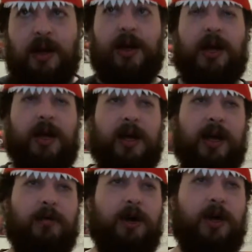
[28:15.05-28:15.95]
I
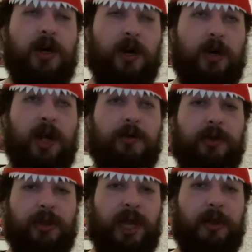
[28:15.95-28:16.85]
wrote a lot
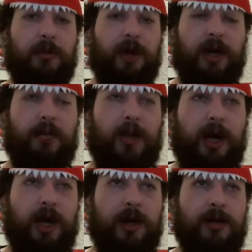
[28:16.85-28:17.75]
with landmark in
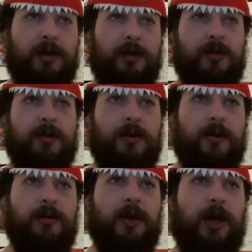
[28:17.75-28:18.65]
mind.
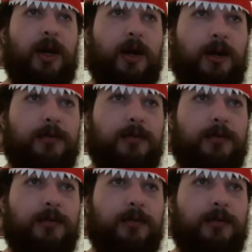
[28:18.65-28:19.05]
Um,